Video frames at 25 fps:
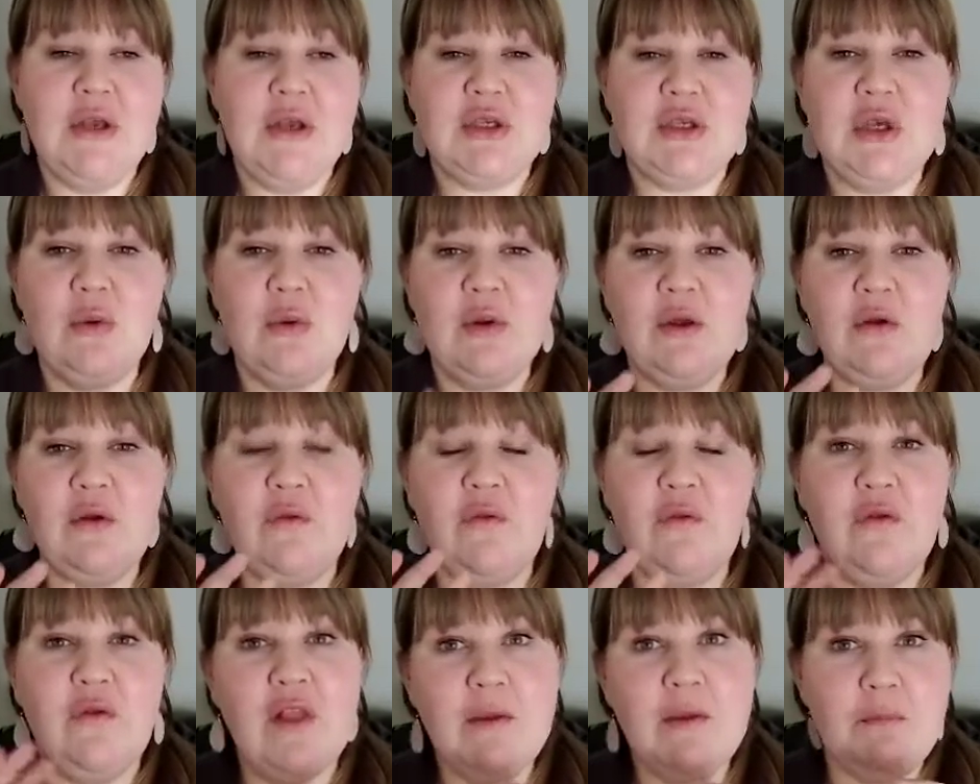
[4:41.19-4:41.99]
So we
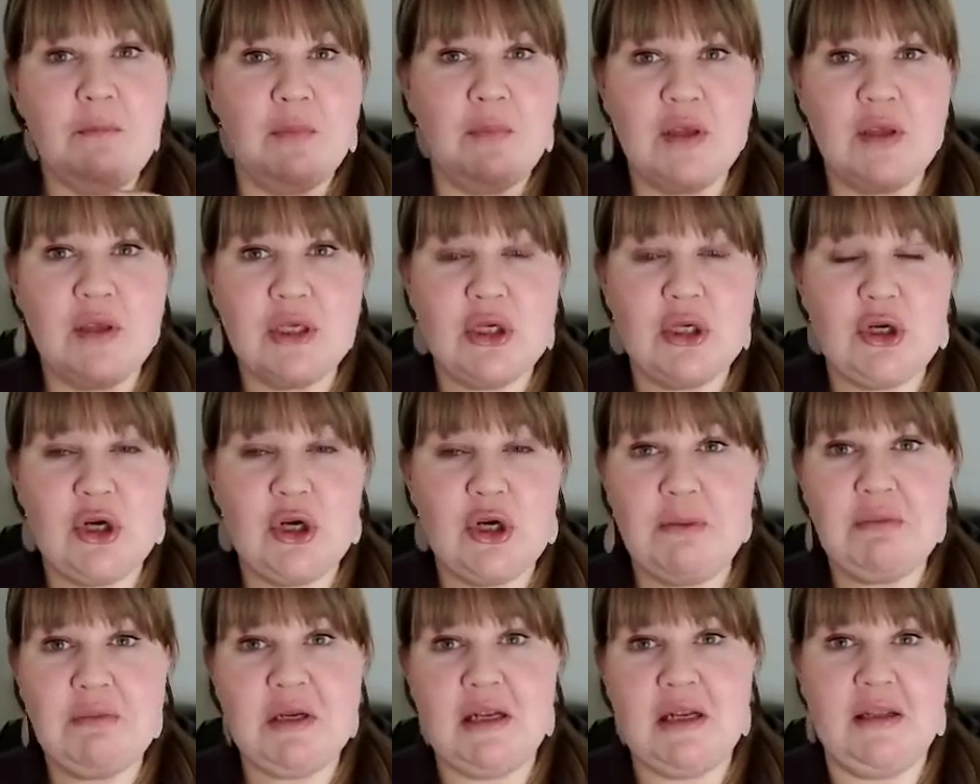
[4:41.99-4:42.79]
flip the
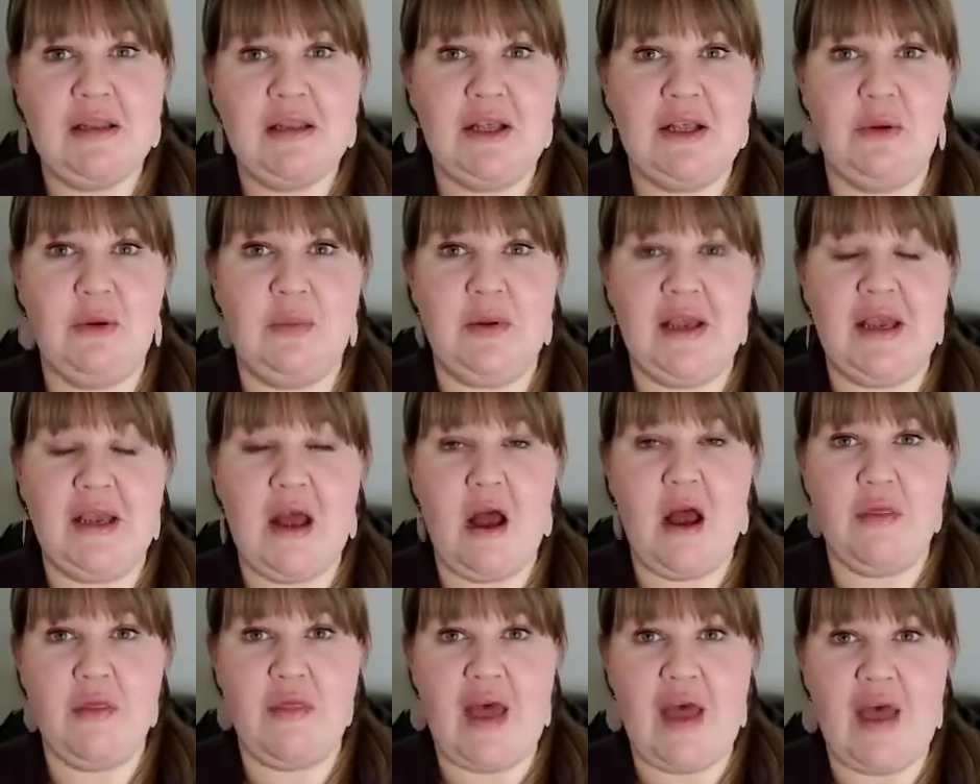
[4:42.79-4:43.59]
script a little bit
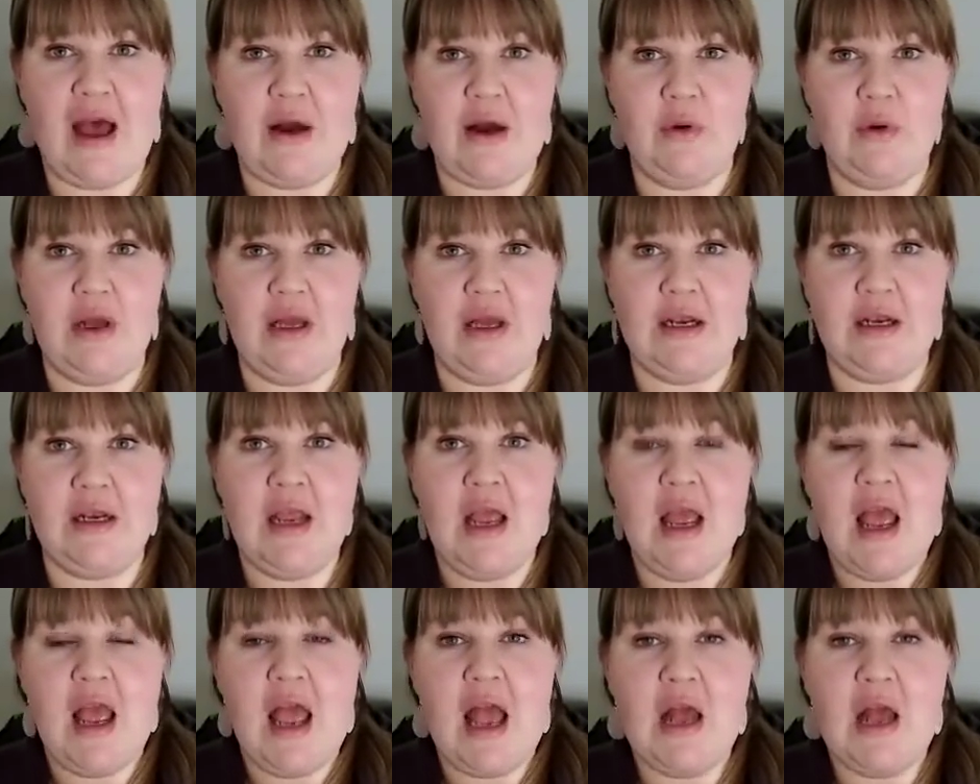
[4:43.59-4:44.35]
on that one